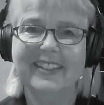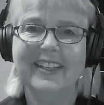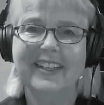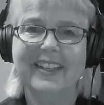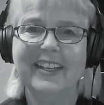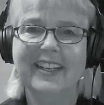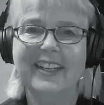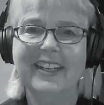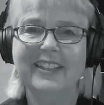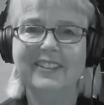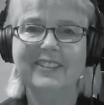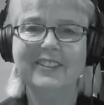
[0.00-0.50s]

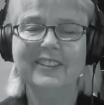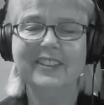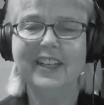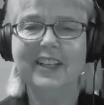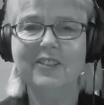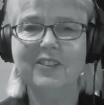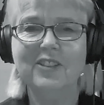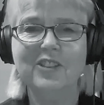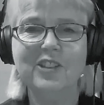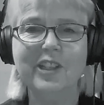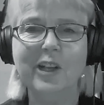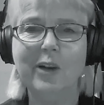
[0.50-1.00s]
Yeah.
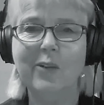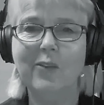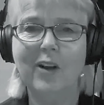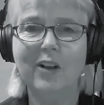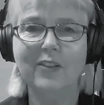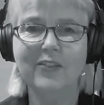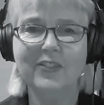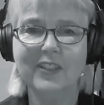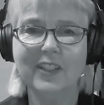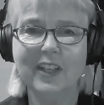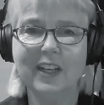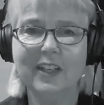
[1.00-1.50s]
And there's no
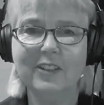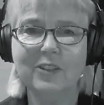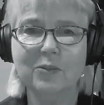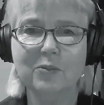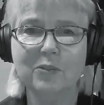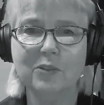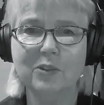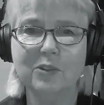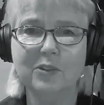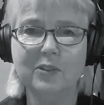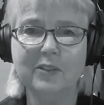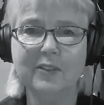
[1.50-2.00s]
offsides
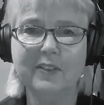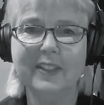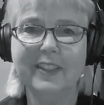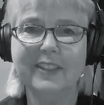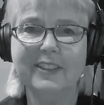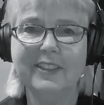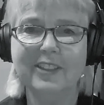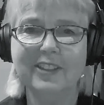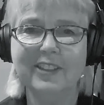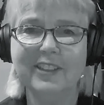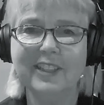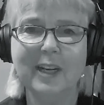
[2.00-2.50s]
rule. They
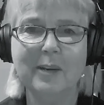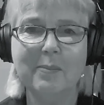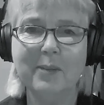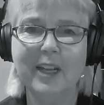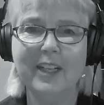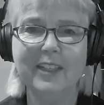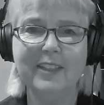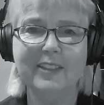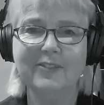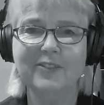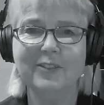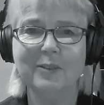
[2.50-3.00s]
just come
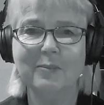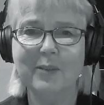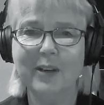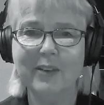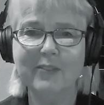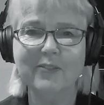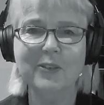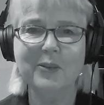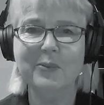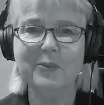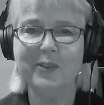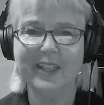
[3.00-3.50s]
at you from
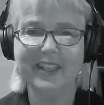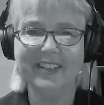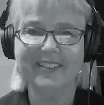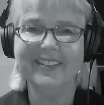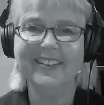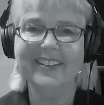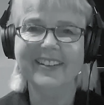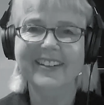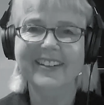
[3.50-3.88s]
everywhere.